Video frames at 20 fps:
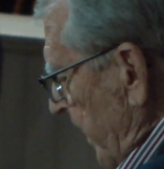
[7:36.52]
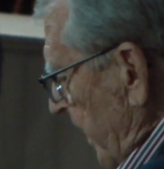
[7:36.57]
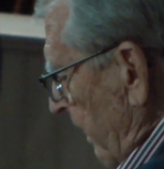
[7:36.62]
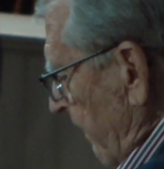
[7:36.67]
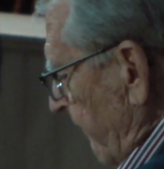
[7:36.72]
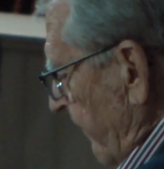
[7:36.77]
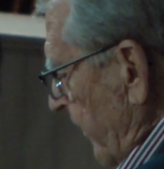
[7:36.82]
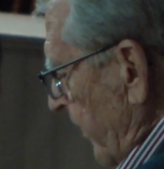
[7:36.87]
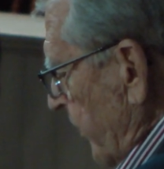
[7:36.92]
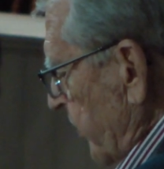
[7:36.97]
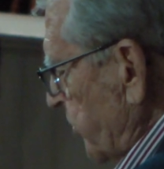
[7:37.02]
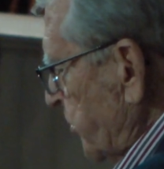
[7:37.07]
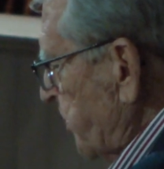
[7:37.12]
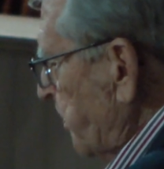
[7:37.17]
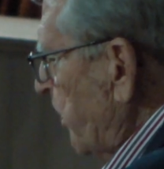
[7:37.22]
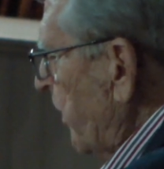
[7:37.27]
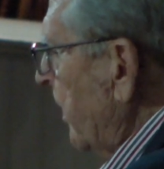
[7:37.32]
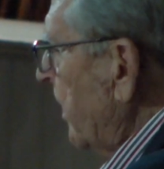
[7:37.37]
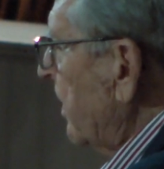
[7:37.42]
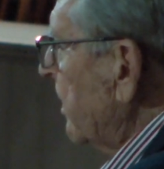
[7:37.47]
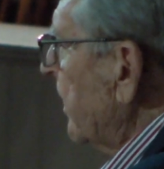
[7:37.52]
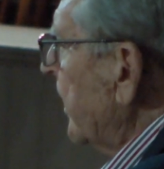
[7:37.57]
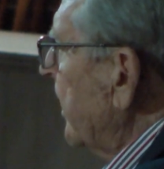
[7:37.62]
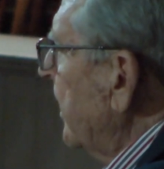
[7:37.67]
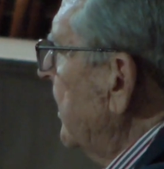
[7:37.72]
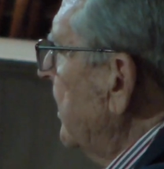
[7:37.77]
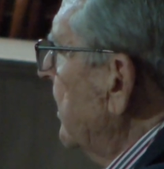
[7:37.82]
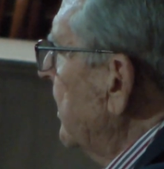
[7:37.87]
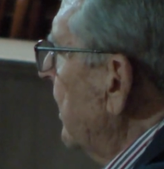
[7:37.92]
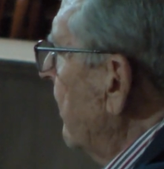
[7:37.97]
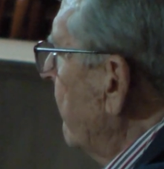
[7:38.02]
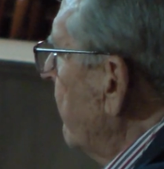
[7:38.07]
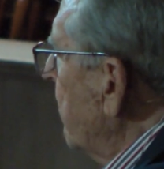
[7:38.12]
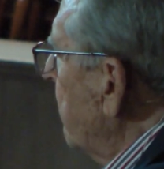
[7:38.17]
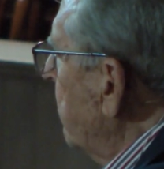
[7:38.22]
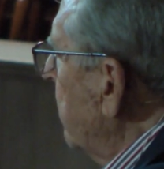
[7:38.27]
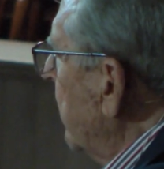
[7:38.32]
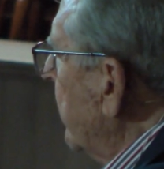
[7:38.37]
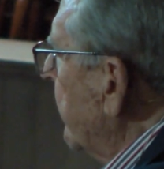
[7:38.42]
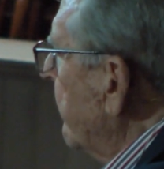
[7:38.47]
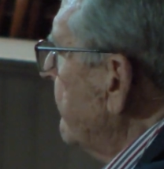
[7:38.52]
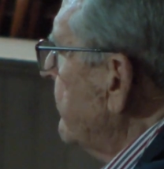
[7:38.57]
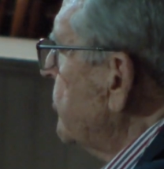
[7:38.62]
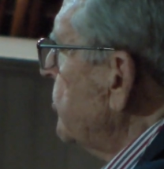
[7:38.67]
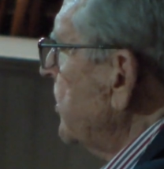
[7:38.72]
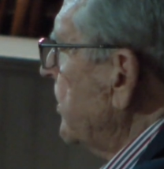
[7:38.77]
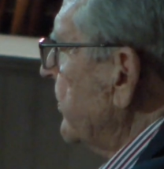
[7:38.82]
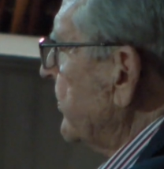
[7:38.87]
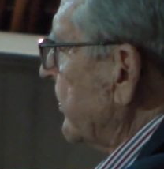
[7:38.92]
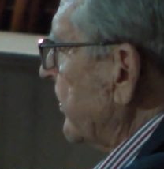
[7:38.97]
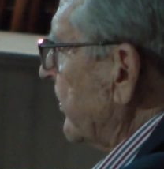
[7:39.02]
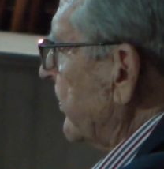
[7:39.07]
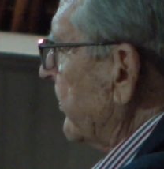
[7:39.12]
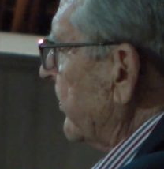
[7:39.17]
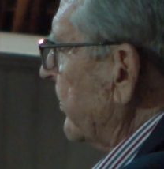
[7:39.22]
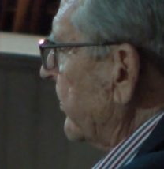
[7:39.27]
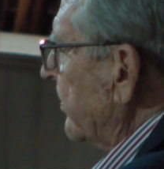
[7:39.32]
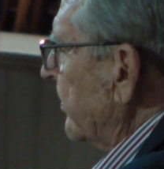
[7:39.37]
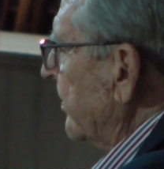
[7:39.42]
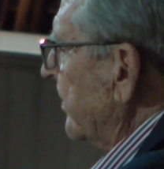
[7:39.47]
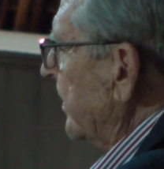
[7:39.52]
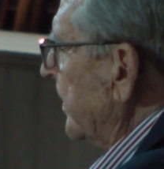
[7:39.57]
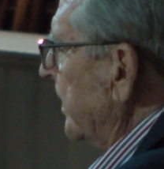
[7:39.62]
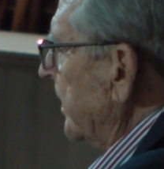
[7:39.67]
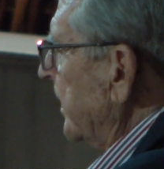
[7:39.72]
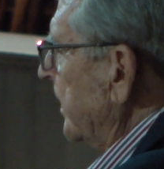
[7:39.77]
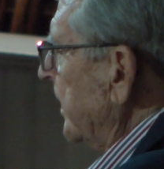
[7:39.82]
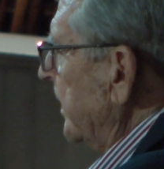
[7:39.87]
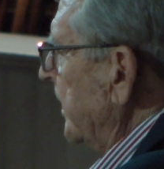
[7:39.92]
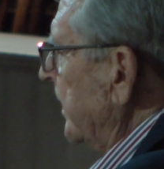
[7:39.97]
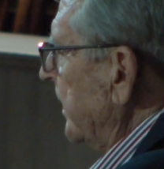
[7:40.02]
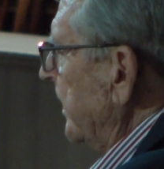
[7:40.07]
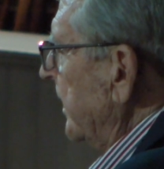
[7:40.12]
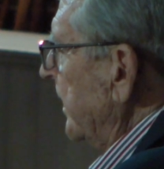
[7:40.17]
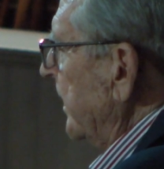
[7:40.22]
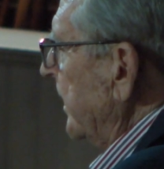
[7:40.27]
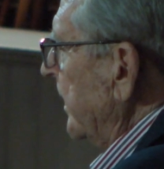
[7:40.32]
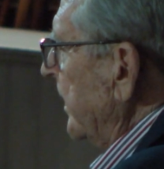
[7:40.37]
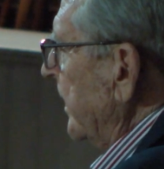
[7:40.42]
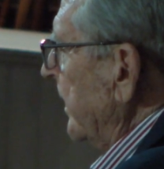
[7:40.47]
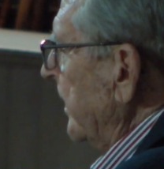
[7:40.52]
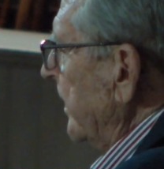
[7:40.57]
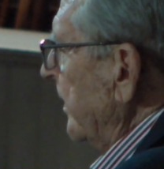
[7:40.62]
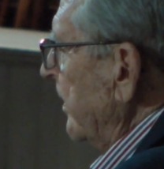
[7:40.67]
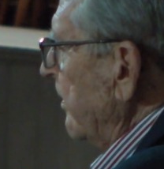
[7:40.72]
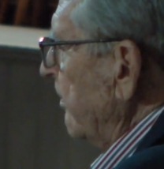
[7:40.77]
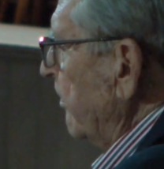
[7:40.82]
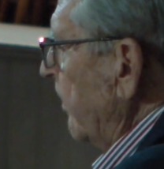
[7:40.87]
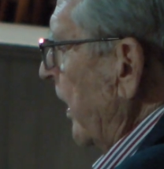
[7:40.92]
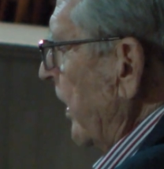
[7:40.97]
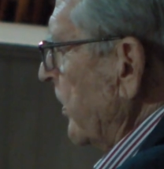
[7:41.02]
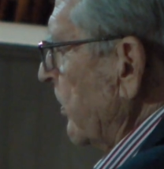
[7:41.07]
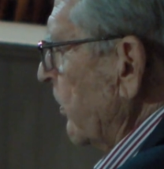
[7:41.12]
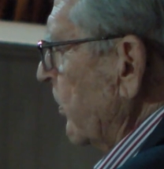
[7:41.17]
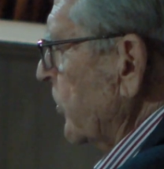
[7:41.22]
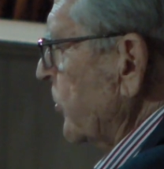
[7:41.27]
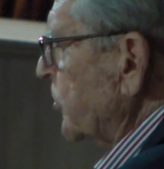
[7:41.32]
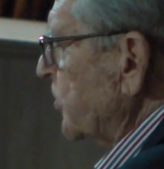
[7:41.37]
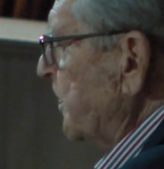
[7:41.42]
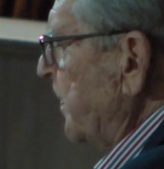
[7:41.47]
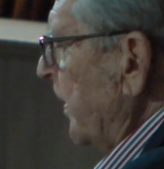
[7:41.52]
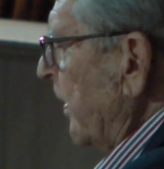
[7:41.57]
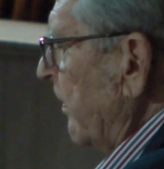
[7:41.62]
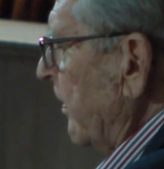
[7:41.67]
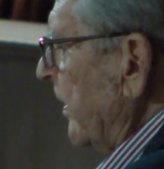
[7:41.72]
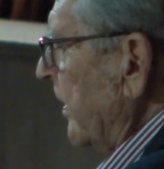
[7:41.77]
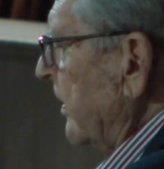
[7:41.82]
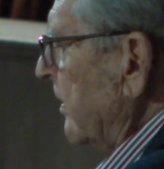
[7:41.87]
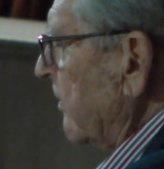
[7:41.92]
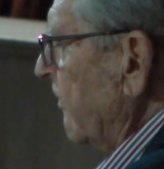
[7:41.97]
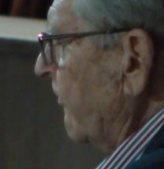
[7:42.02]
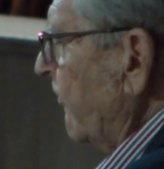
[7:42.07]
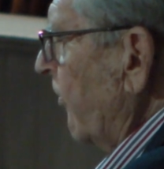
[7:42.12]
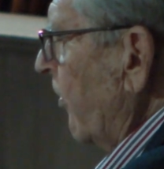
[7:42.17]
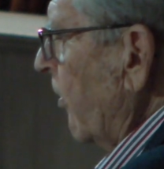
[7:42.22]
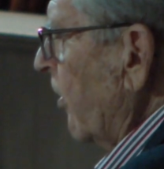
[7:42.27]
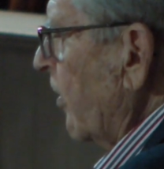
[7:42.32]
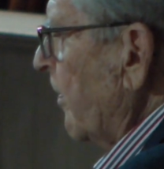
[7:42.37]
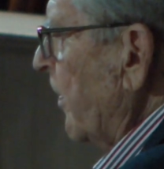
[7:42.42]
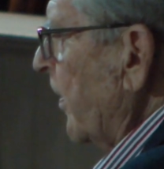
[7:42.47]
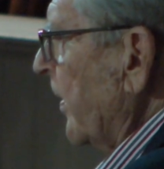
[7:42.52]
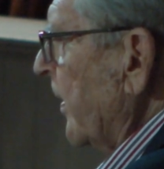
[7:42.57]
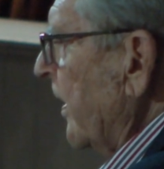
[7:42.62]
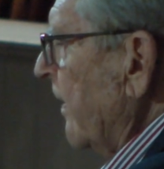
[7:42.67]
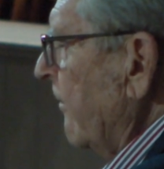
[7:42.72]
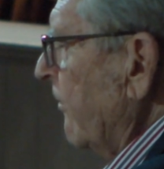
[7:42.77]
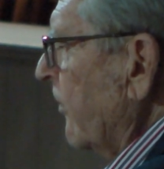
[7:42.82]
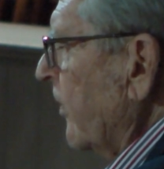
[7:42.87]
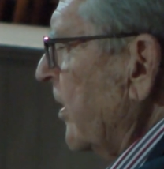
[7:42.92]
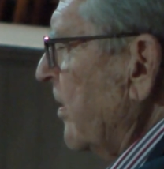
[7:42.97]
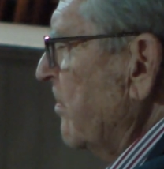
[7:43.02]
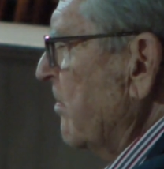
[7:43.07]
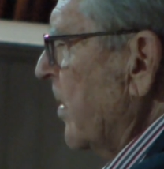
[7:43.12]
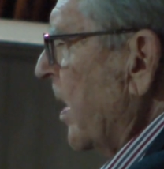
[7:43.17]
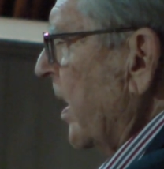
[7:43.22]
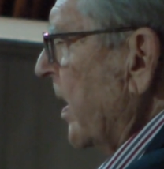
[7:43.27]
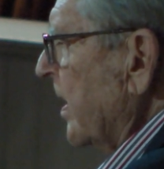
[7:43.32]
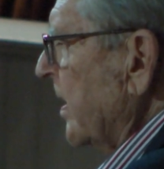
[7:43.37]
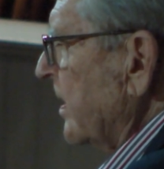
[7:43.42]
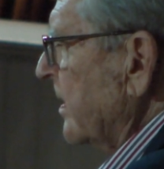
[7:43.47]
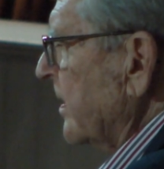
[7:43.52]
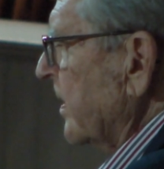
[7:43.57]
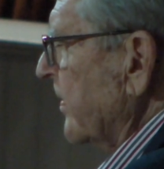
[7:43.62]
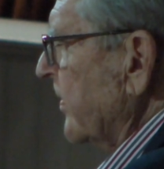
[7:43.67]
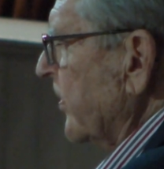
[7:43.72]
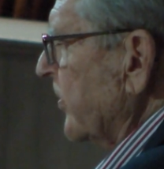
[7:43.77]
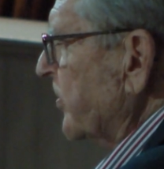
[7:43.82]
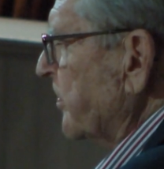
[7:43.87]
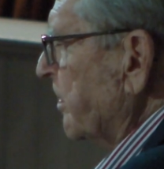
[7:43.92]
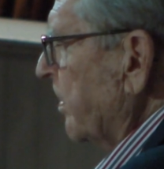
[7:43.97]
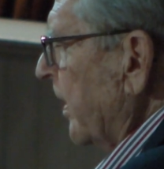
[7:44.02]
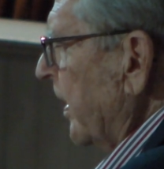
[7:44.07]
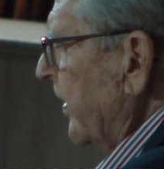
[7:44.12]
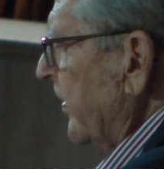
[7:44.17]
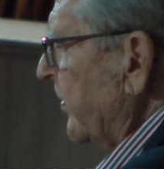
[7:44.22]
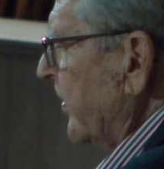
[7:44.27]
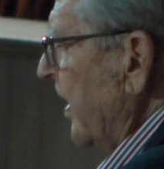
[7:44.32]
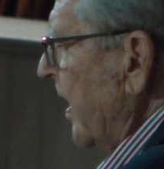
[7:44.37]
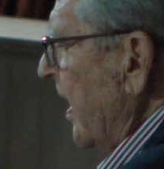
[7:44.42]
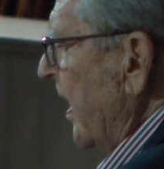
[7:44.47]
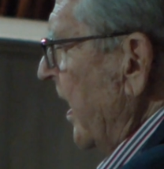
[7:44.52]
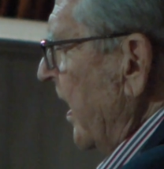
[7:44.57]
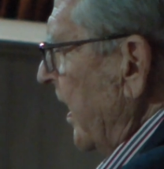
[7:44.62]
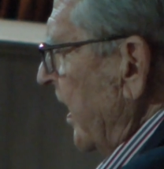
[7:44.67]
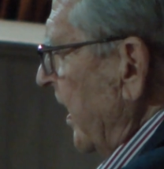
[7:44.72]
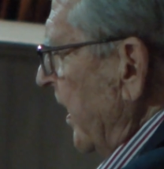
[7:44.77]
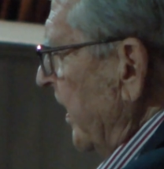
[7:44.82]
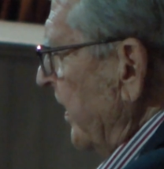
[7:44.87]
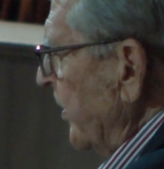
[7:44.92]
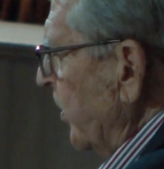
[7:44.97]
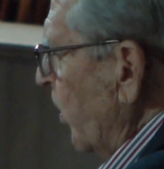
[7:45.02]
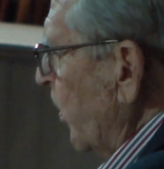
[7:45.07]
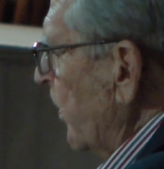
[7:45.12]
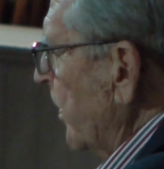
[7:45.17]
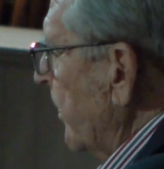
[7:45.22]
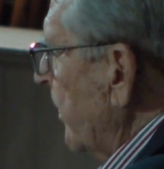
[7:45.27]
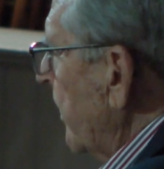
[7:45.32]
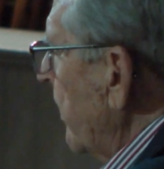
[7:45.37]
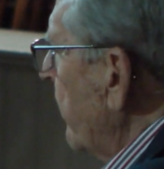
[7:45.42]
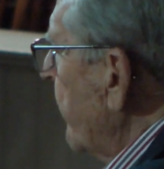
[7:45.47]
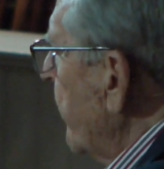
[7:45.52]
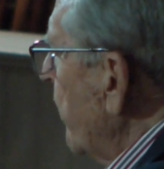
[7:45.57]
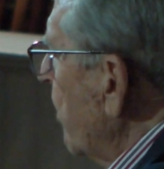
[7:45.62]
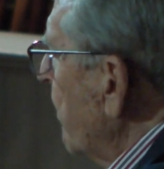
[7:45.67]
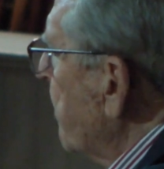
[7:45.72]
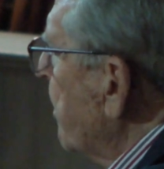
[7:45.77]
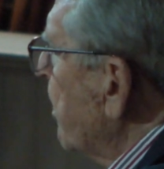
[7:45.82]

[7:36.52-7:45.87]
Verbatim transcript: now for the sprinkling of the blood of Jesus by your Spirit to fall upon every mind in this place in order that their